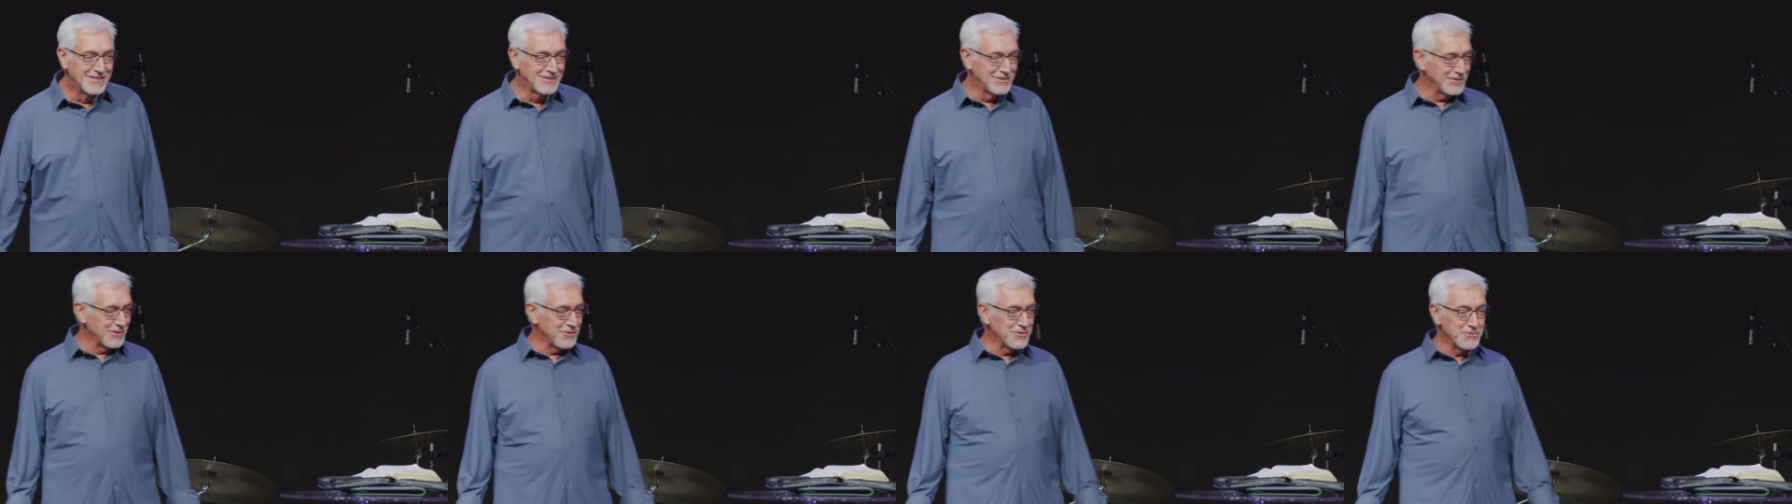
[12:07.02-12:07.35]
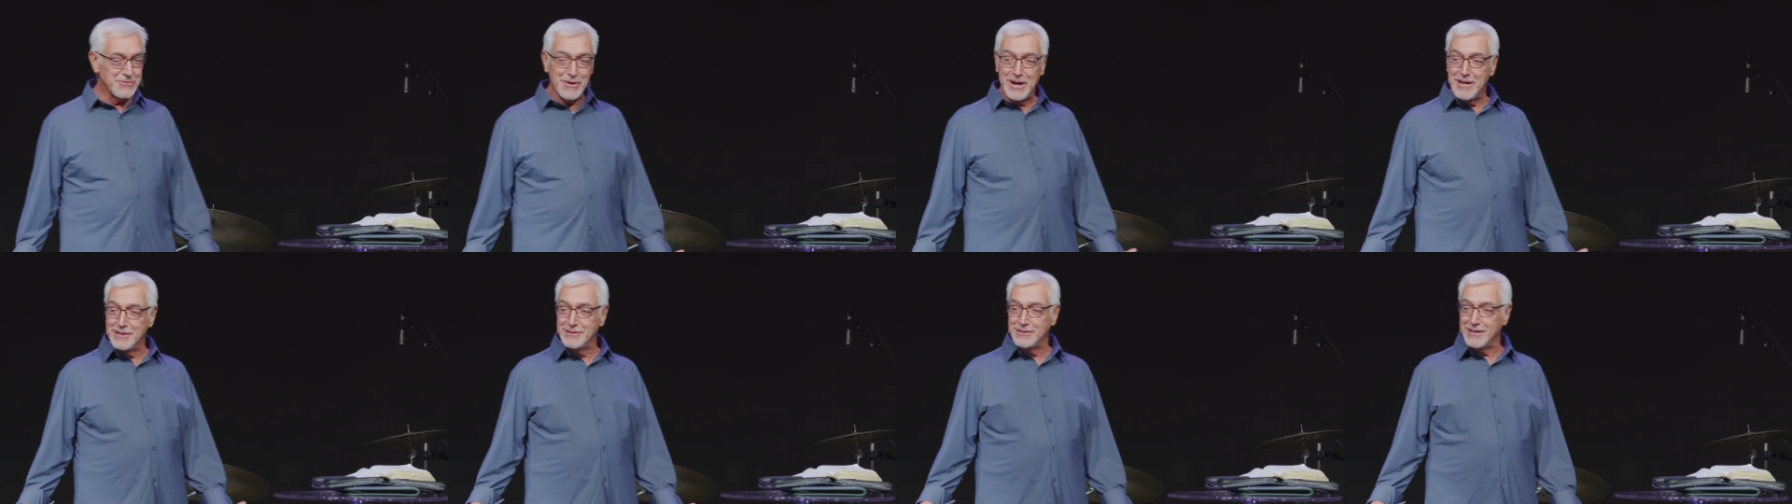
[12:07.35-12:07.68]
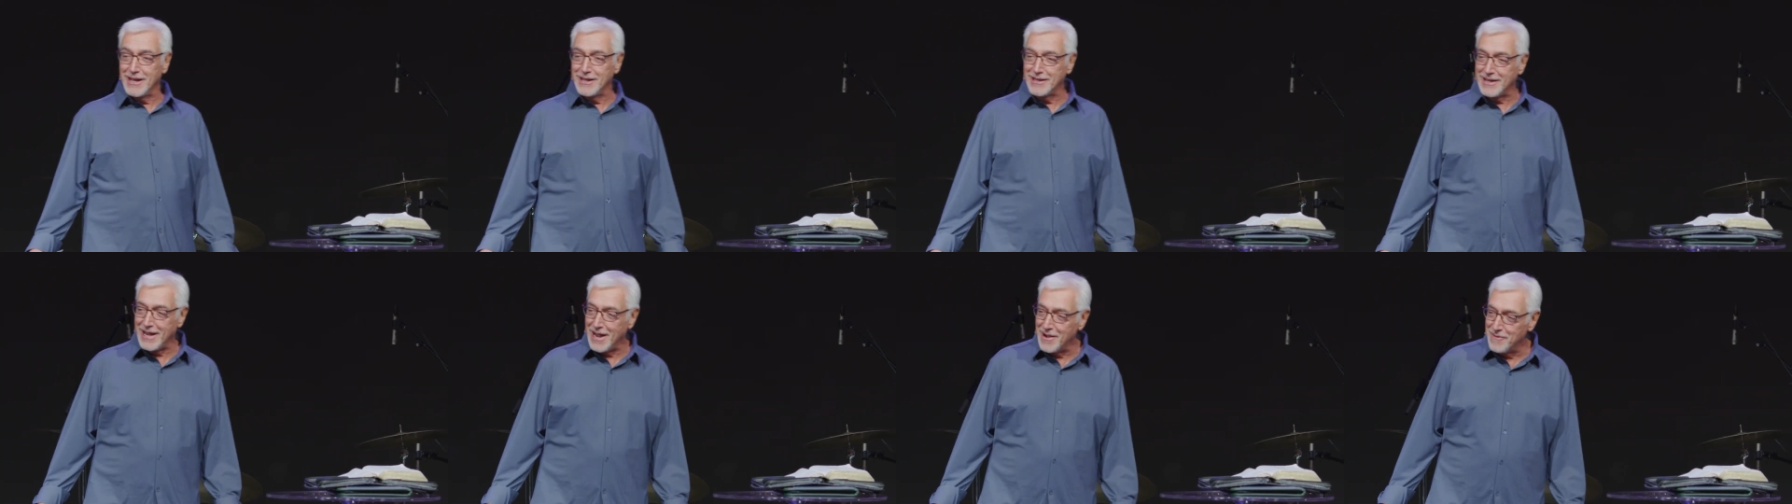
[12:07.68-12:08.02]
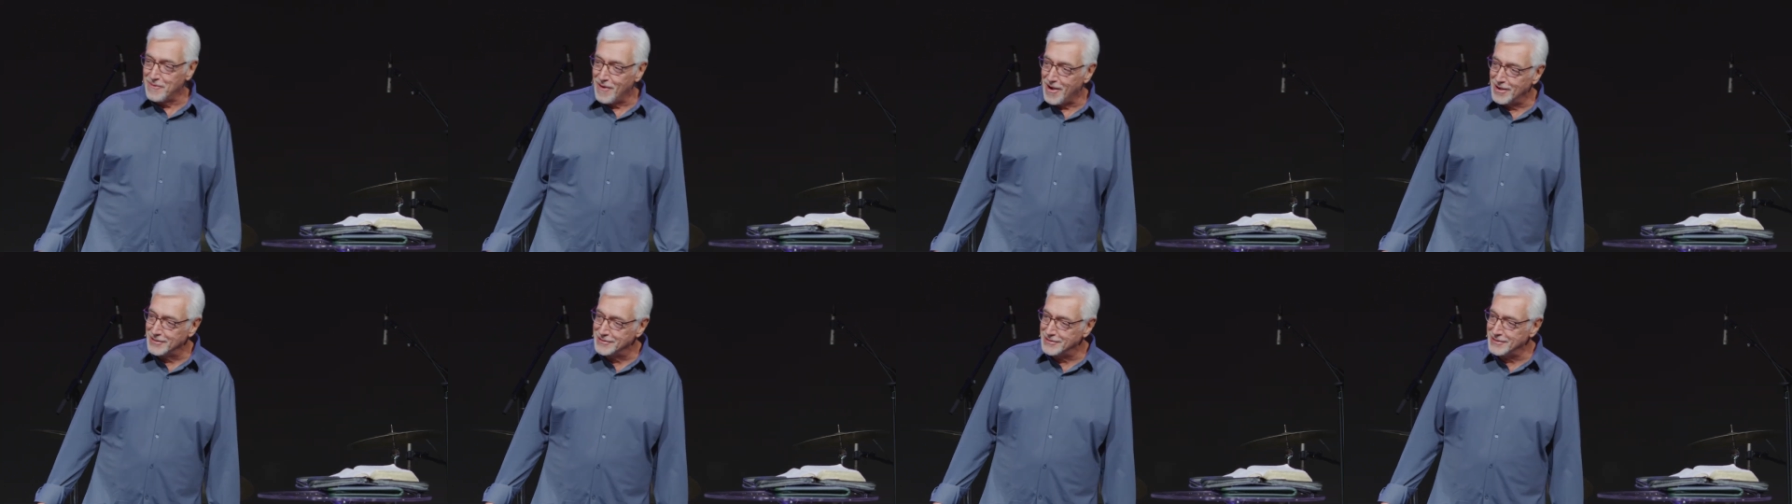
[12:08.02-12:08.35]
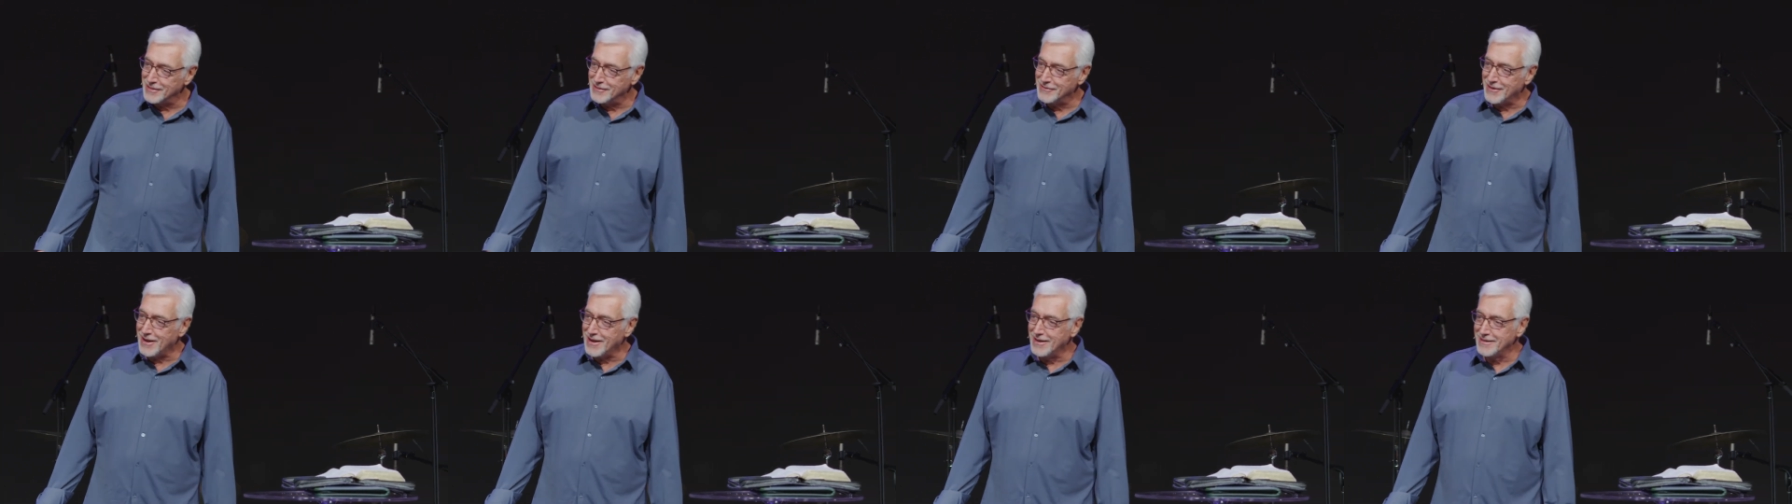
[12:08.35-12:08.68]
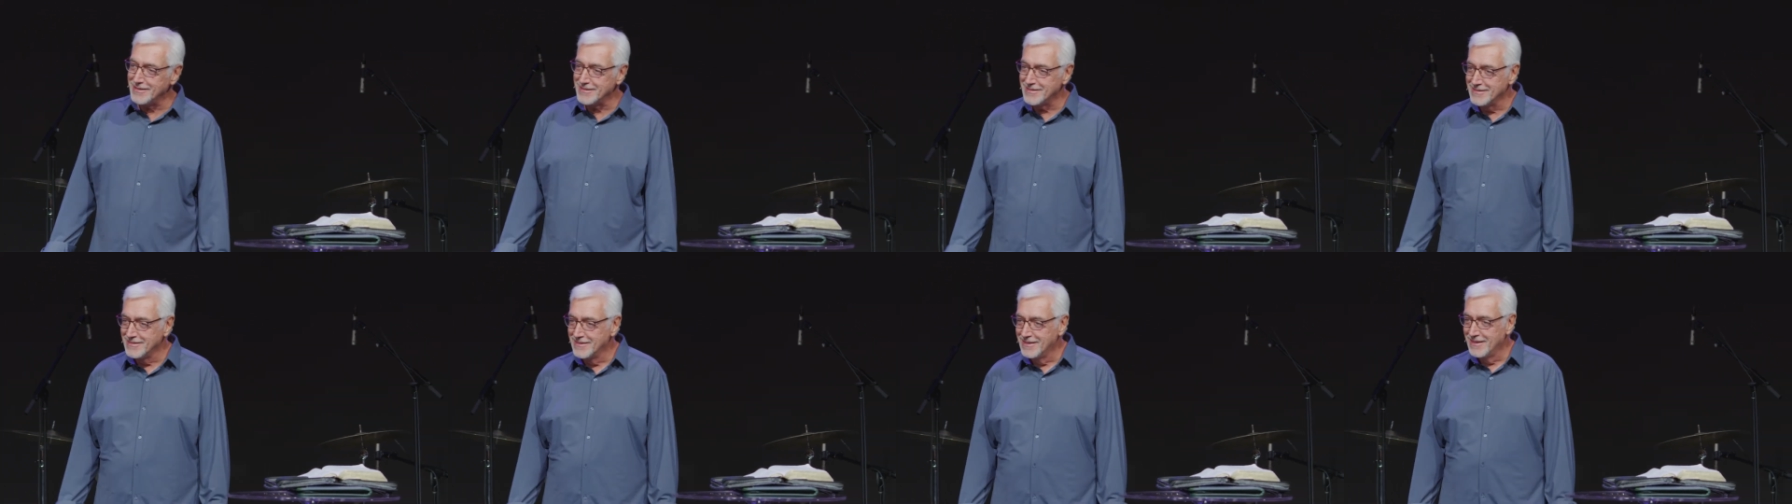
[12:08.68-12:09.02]
so crazy I can't watch it, right?
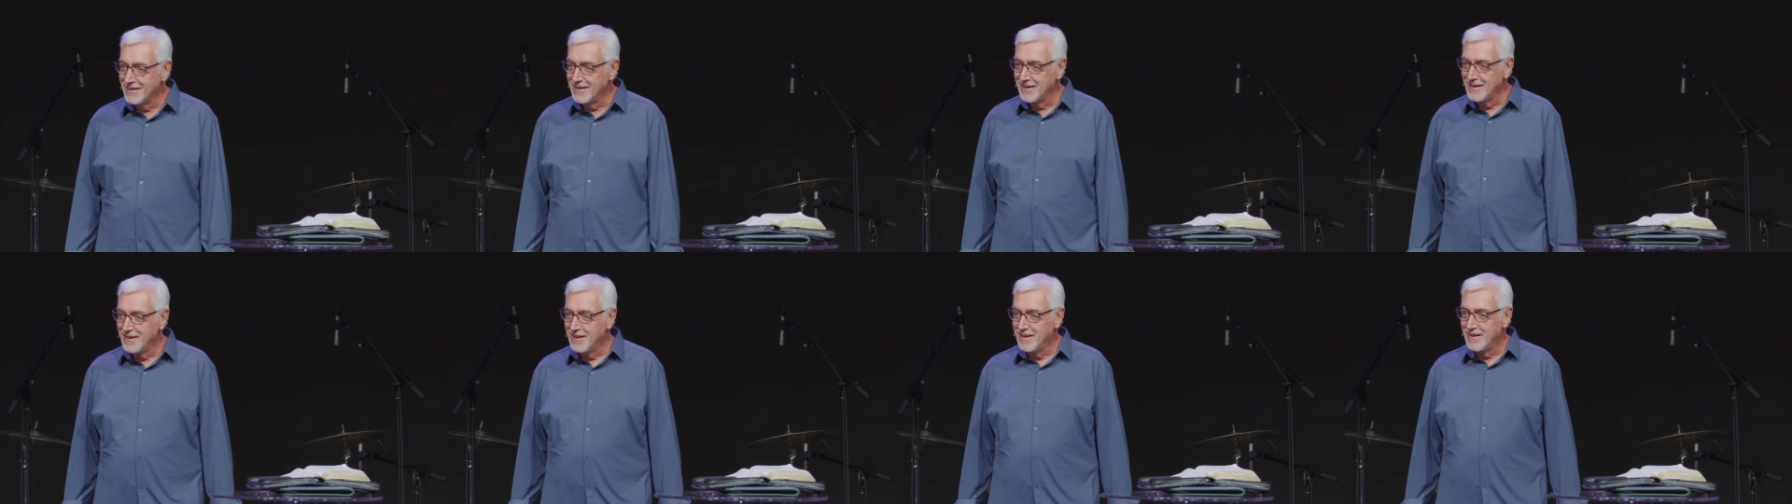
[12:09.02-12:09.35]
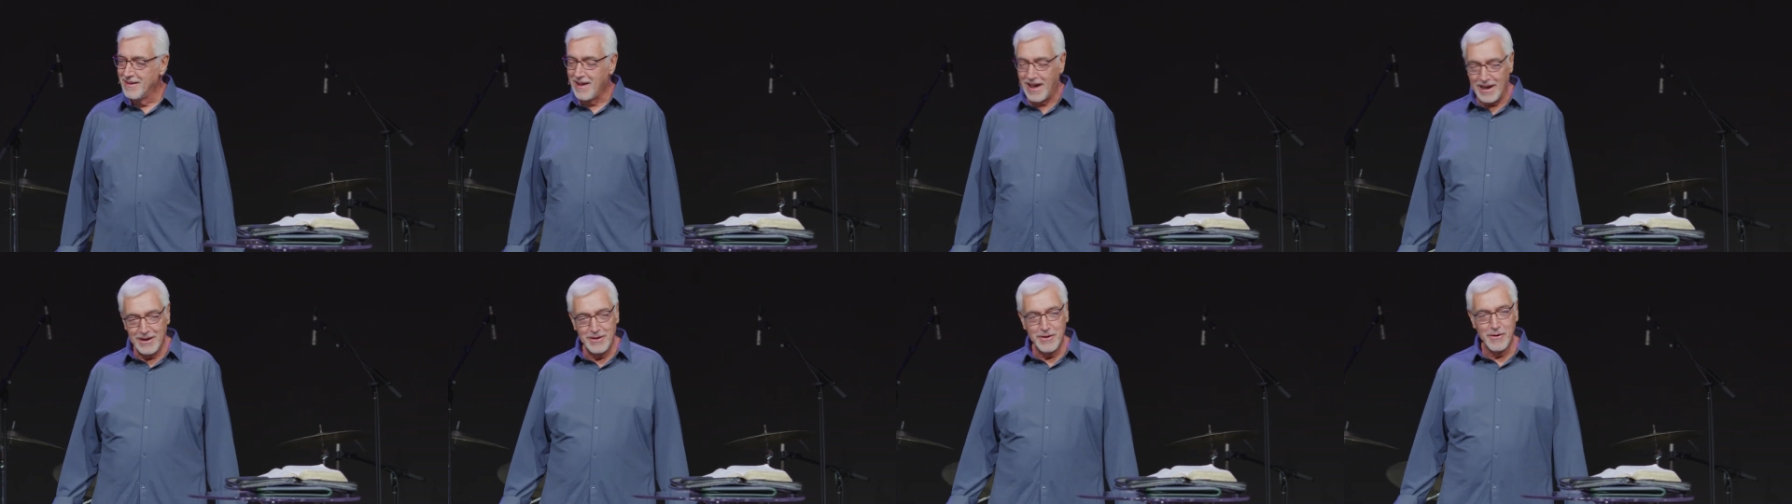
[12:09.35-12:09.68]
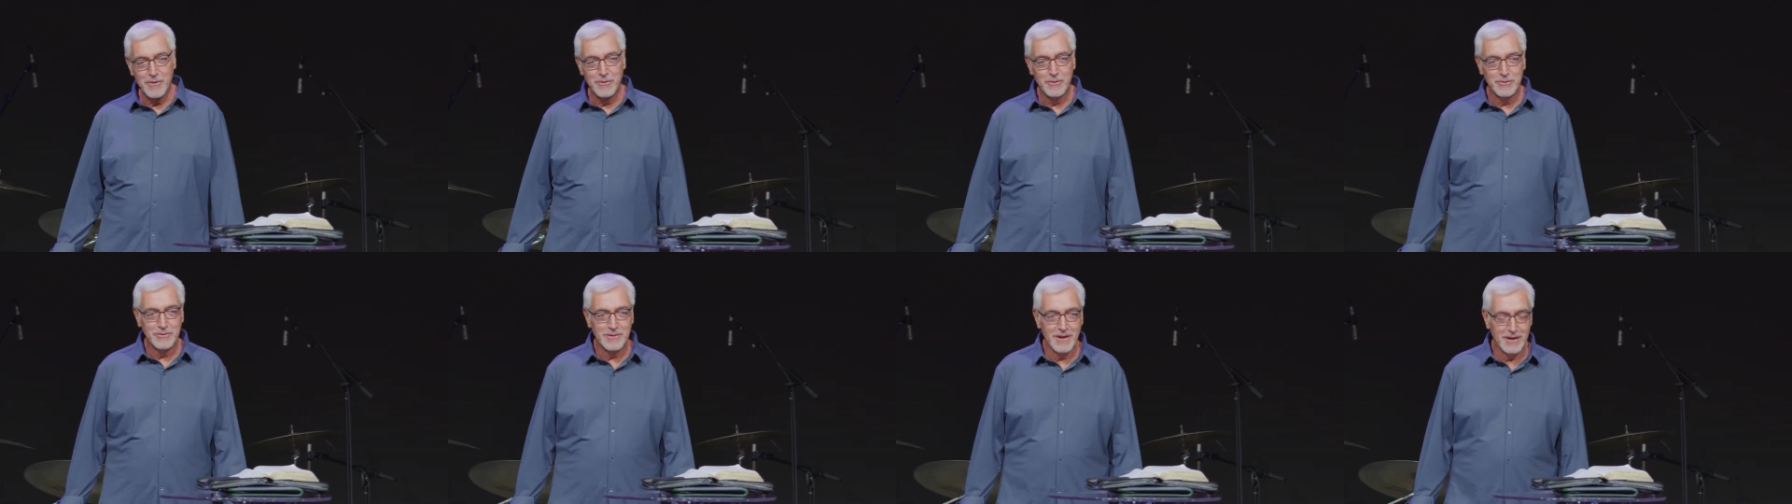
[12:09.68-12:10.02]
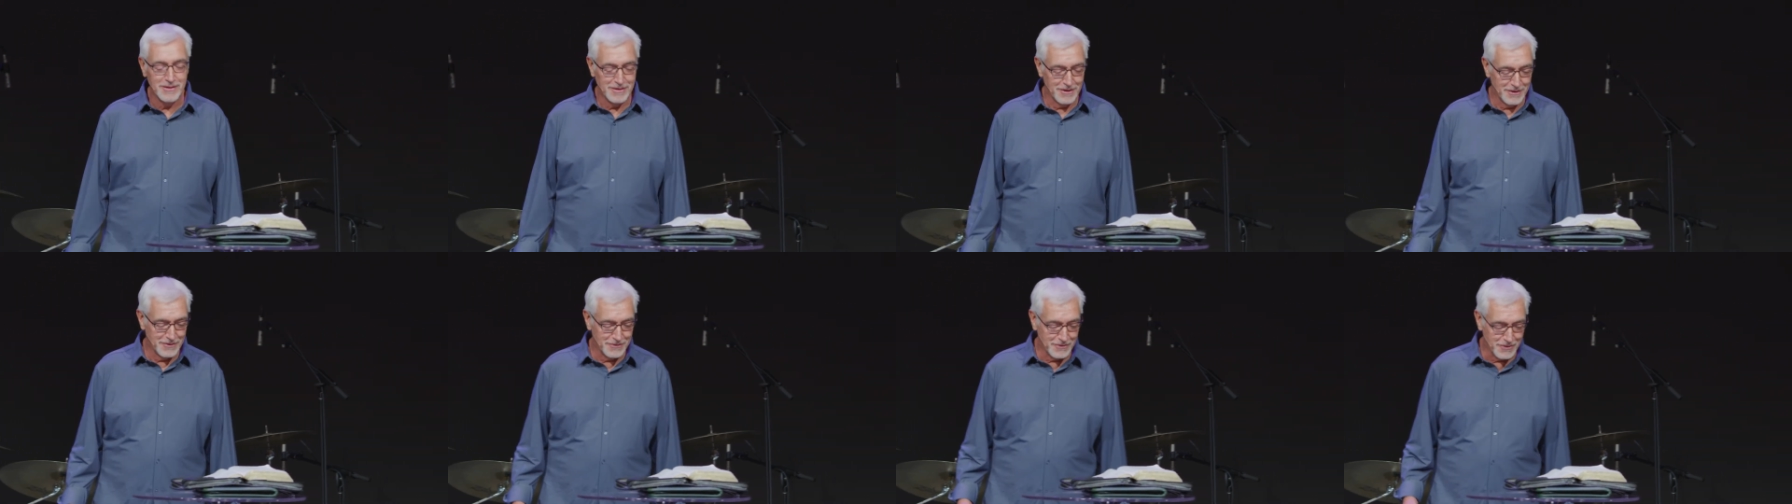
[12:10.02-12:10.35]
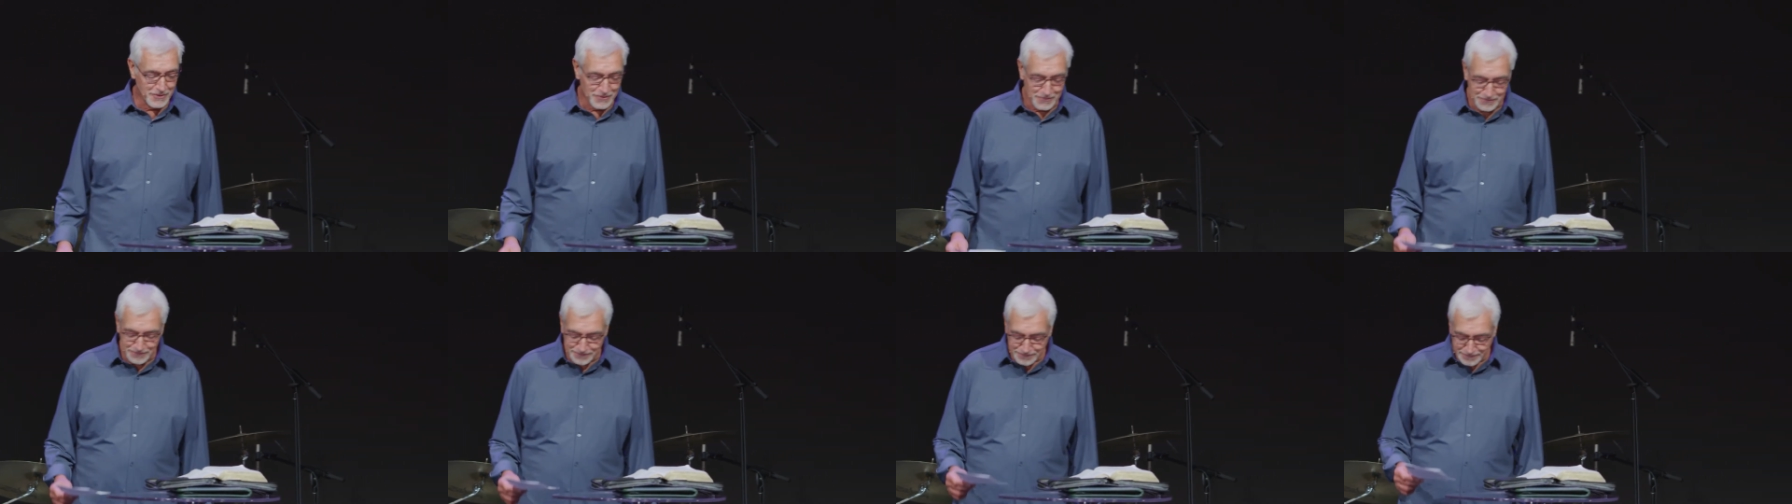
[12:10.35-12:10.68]
I know who's on the throne.